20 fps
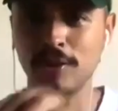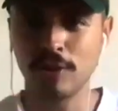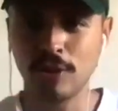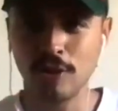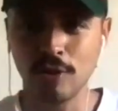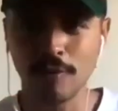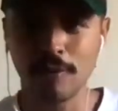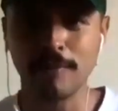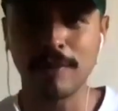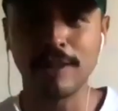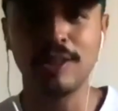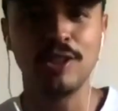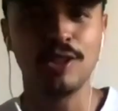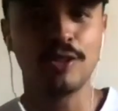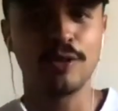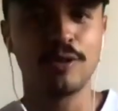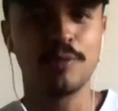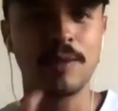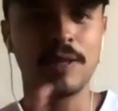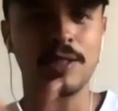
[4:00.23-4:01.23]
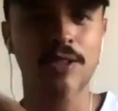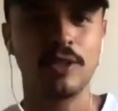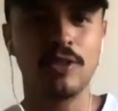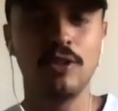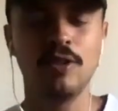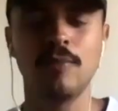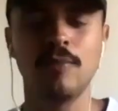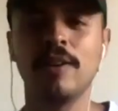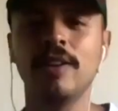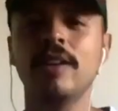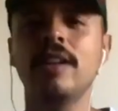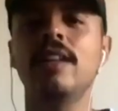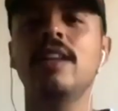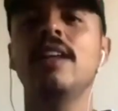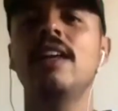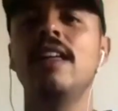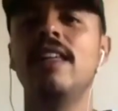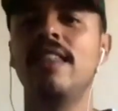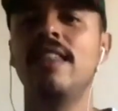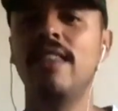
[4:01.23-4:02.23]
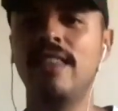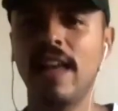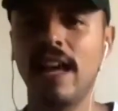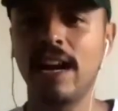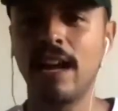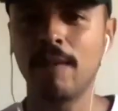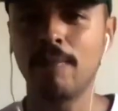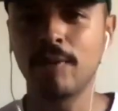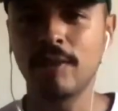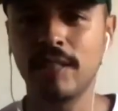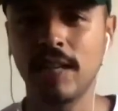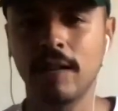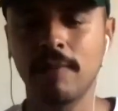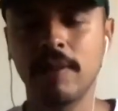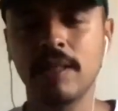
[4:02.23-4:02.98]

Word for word: to humor, my teacher responds to humor, then I'll protect